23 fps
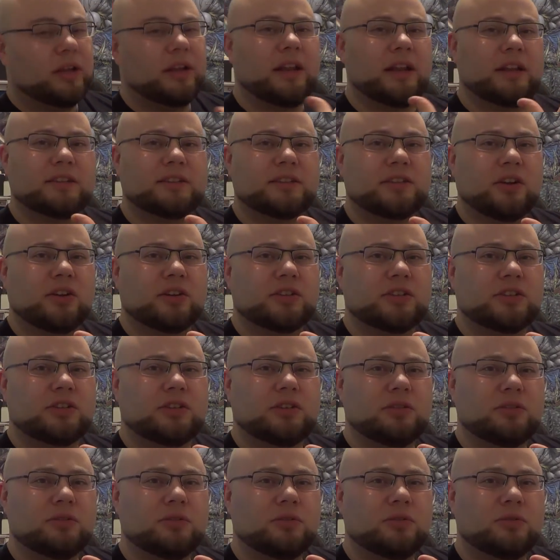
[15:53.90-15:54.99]
and it starts
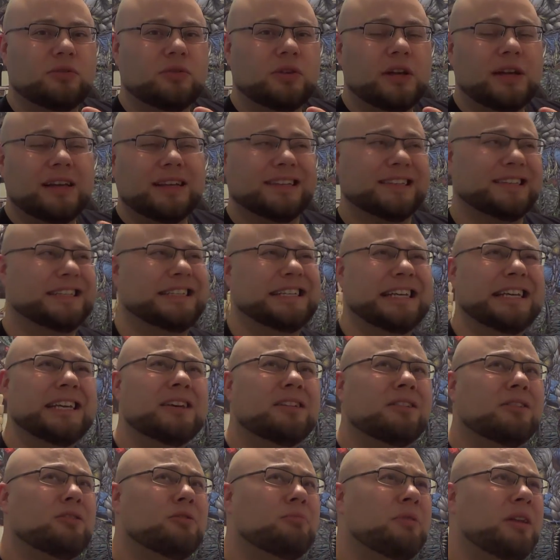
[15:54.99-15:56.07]
to
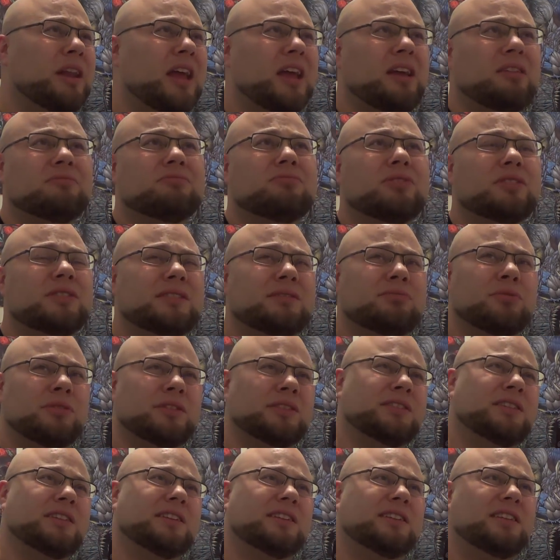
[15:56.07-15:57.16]
de-illuminate?
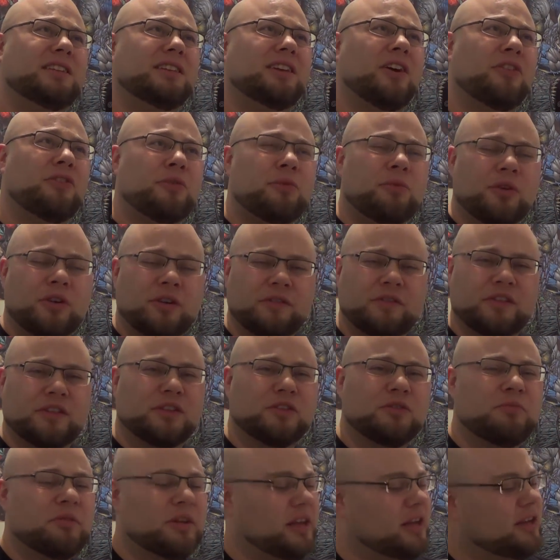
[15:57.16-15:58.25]
What's the other word of
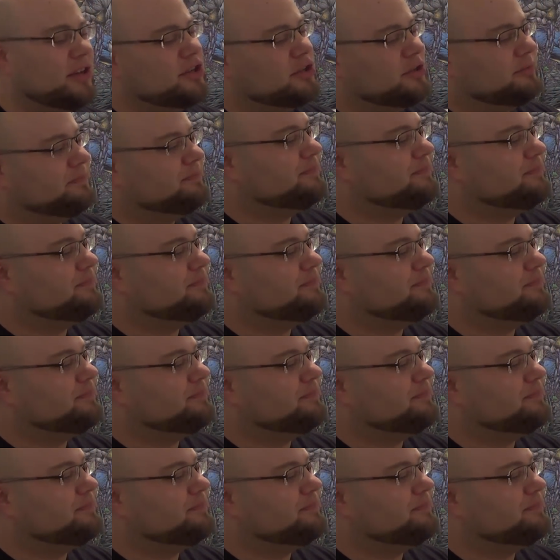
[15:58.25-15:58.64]
illumination?